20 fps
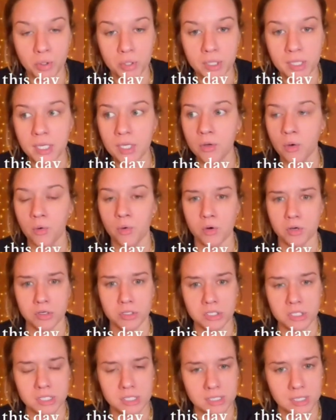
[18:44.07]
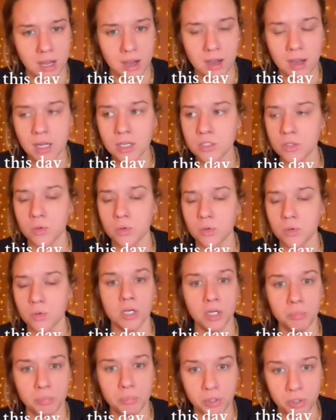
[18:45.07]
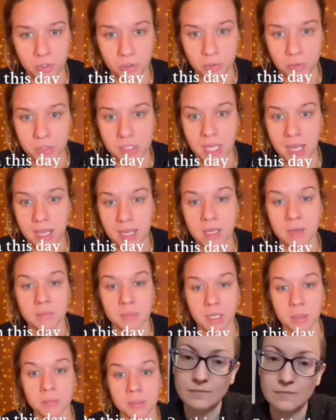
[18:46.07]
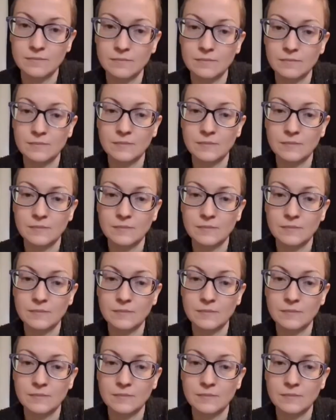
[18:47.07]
bullied or stalked or abused AMW.